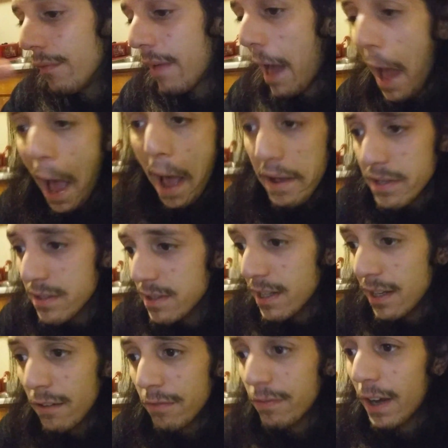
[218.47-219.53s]
asked
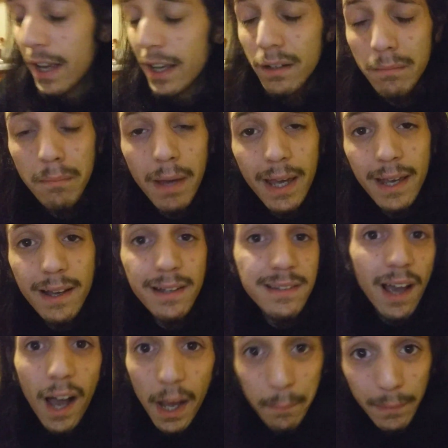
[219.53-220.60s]
if I could make a
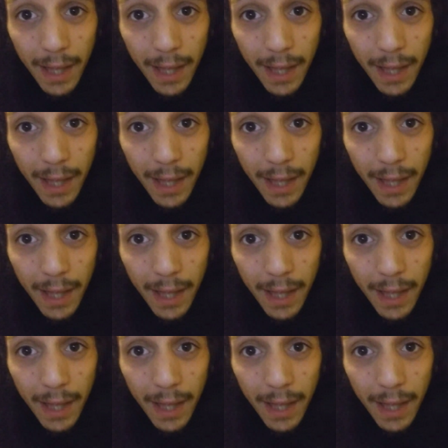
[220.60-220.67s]
time